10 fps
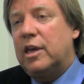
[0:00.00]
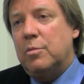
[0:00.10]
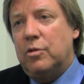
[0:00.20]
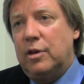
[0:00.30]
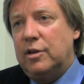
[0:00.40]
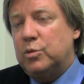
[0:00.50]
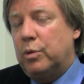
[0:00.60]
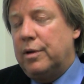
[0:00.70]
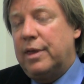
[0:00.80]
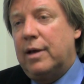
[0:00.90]
communities
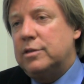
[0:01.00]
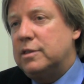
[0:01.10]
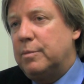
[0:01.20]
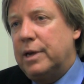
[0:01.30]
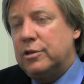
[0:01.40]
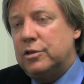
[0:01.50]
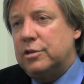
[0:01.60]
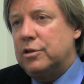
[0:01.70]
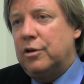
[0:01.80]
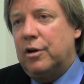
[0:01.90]
where thousands of
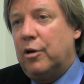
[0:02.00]
patients are,